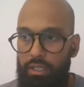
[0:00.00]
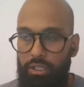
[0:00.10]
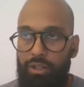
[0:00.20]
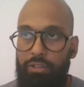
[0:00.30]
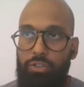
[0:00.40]

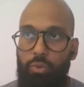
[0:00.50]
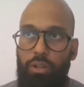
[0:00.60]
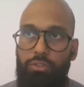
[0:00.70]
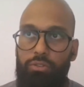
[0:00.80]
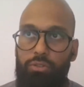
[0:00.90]
If
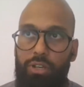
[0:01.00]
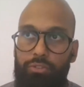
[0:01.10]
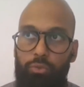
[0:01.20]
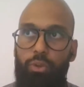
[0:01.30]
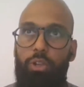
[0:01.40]

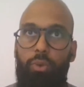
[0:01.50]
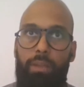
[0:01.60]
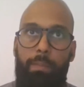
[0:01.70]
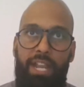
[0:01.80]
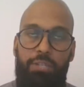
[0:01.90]
the
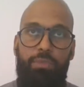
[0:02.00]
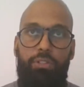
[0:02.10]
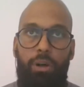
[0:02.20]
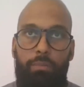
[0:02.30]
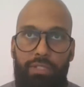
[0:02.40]
railway
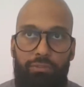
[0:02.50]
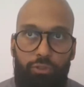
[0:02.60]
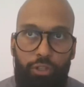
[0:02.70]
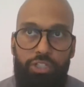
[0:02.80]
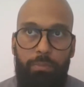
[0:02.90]
management company, if
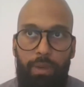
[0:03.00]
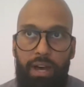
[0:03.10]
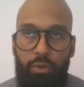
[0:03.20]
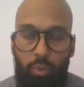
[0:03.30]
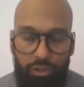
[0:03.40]
Deutsche
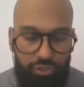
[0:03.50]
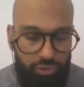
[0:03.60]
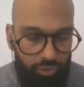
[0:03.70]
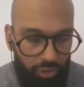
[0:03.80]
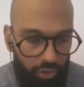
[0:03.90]
Bahn wants
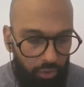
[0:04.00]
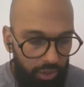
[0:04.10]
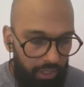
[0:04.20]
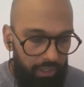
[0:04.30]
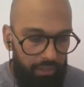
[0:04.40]
to know